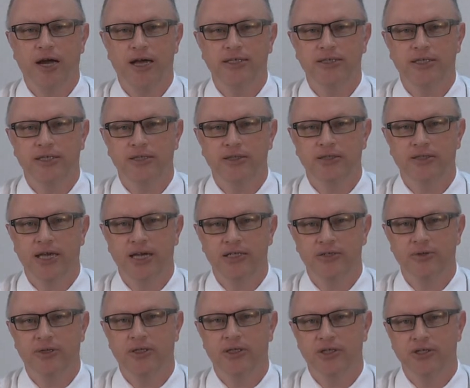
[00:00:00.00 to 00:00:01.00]
pricing
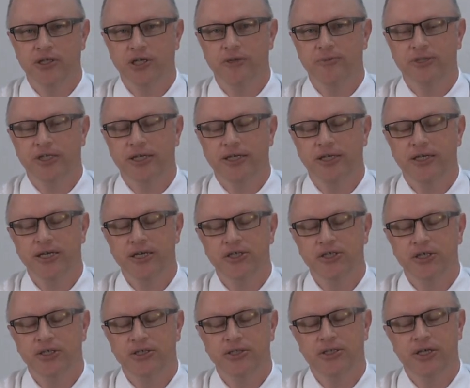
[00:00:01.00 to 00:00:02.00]
schedule and terms and
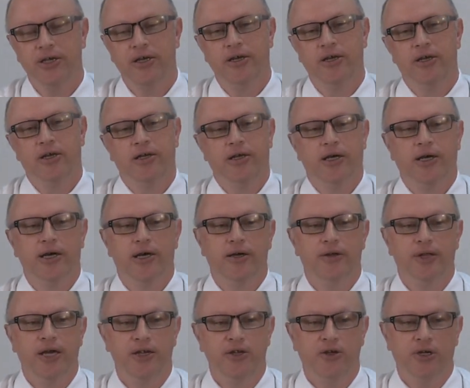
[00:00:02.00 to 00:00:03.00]
conditions
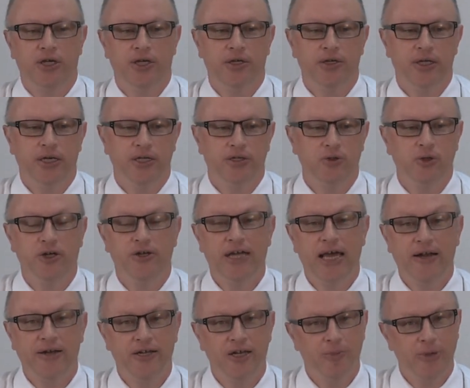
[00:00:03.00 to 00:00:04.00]
that you can drill
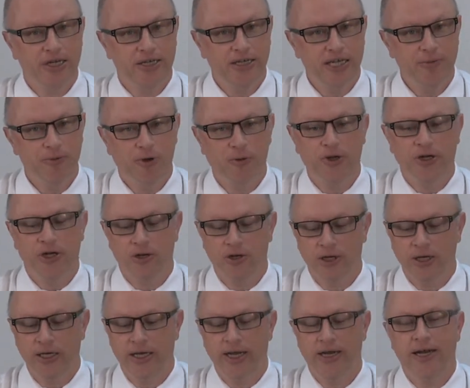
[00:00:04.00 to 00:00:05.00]
down a little bit deeper when you're
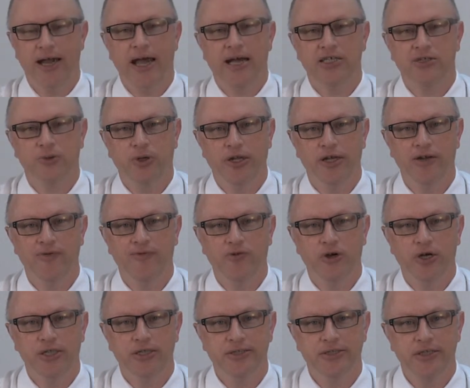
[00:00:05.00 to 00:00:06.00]
looking at an actual
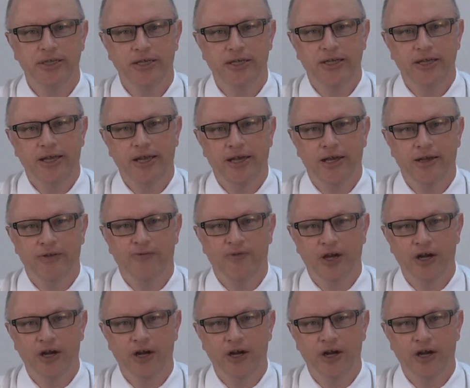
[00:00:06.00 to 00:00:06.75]
invoice and